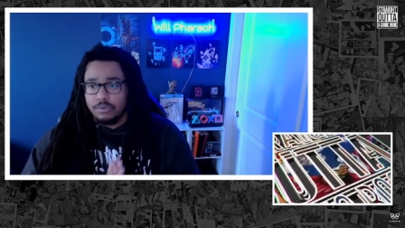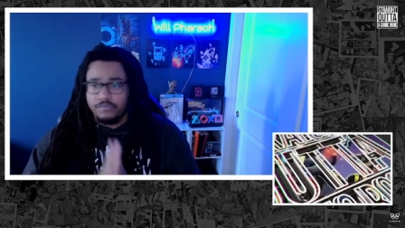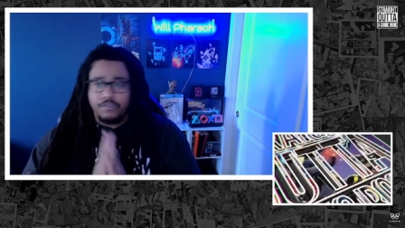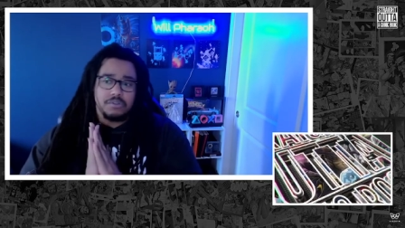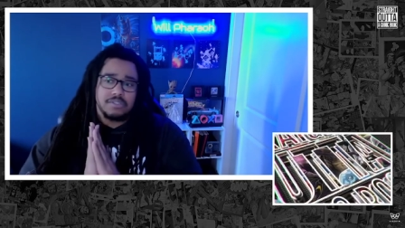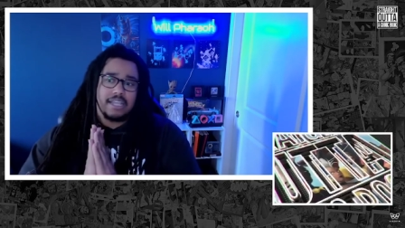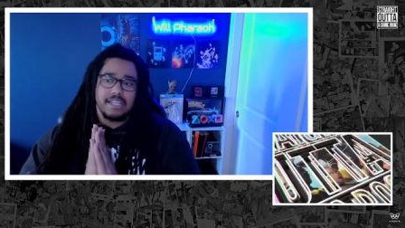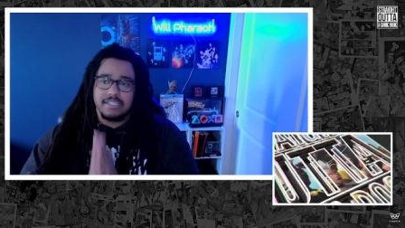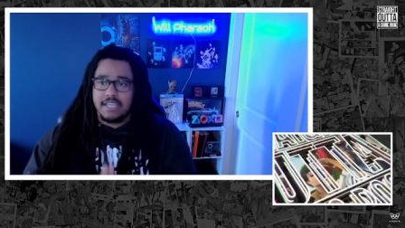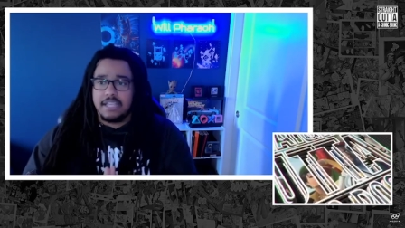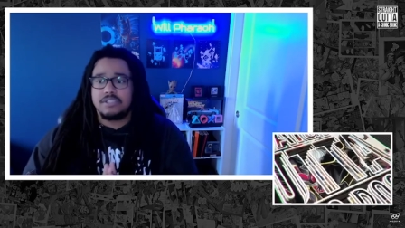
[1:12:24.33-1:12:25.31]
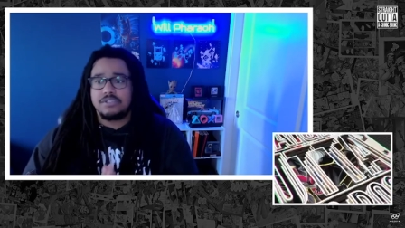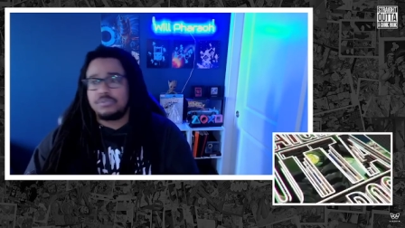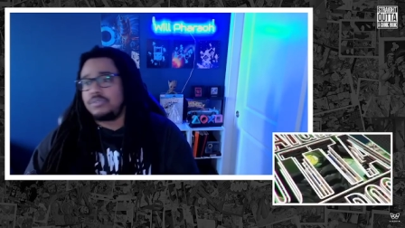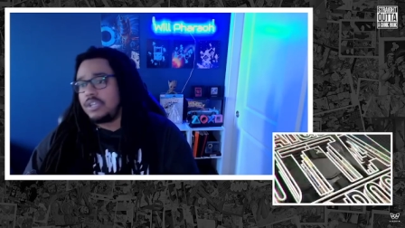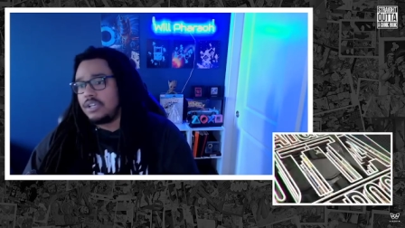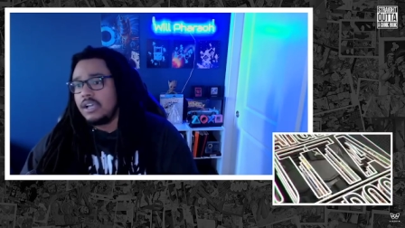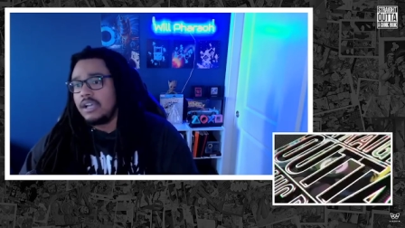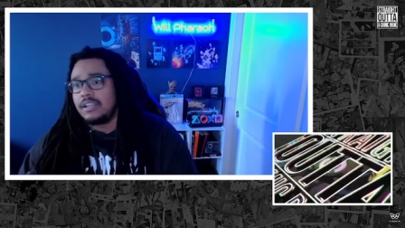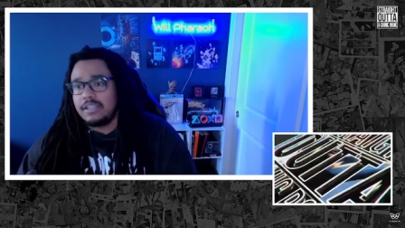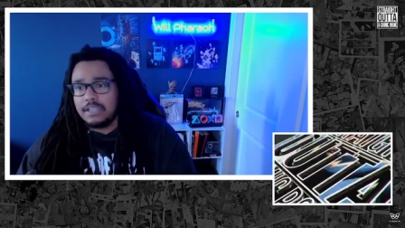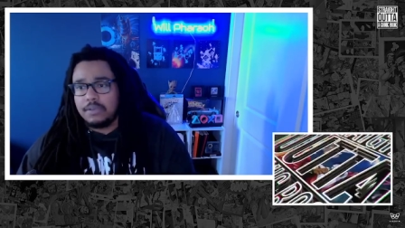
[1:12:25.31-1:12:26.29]
Folks like Tetsuya,
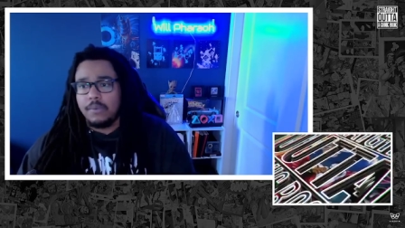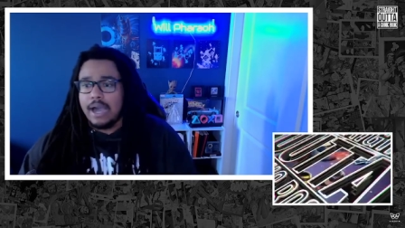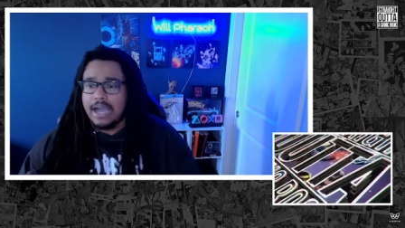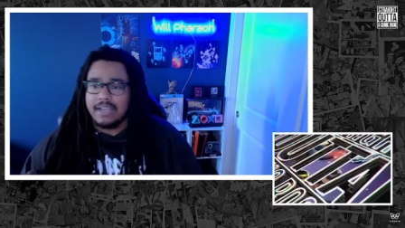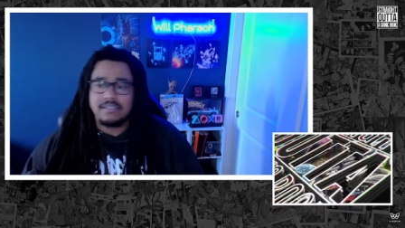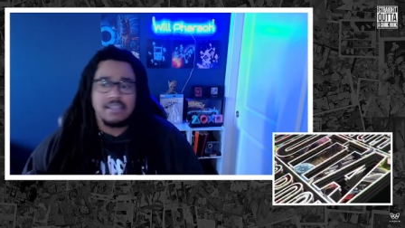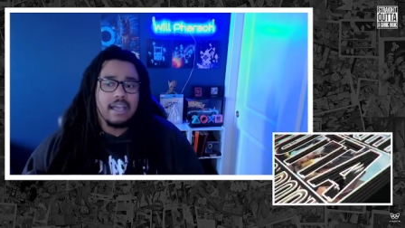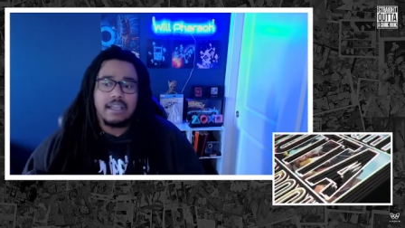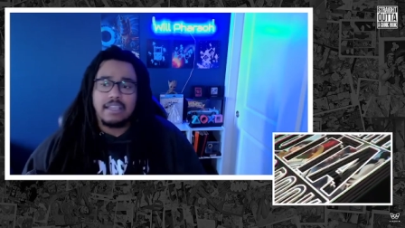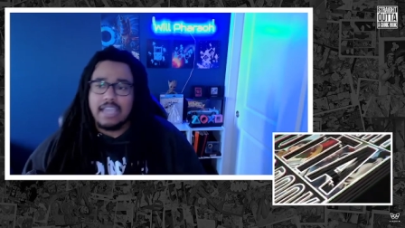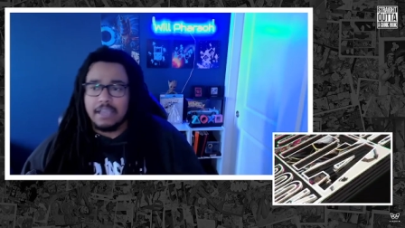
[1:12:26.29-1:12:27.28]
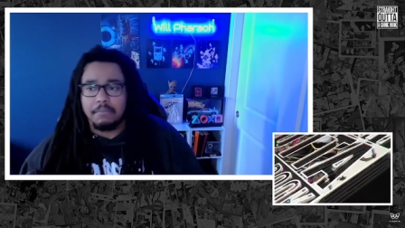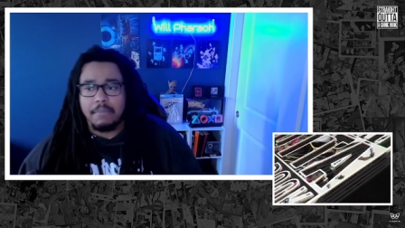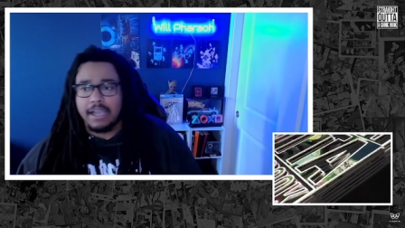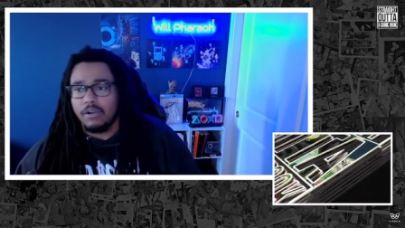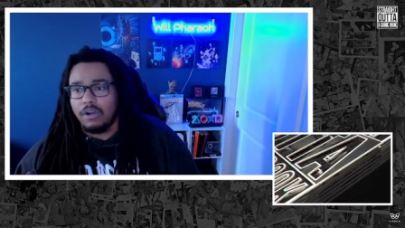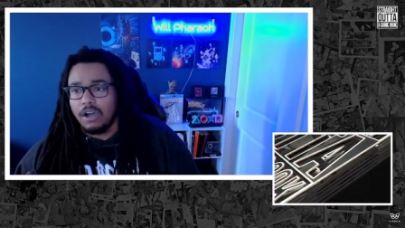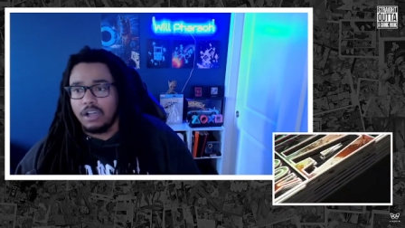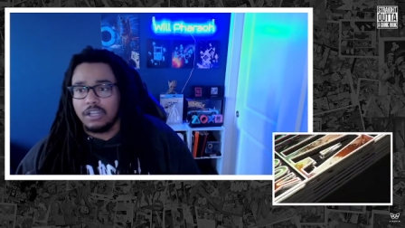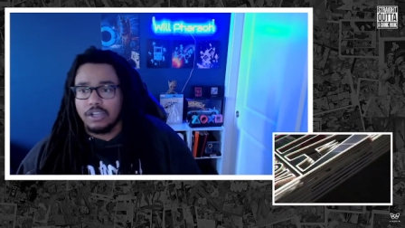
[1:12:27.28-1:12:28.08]
D-Wise, King Michael Hall.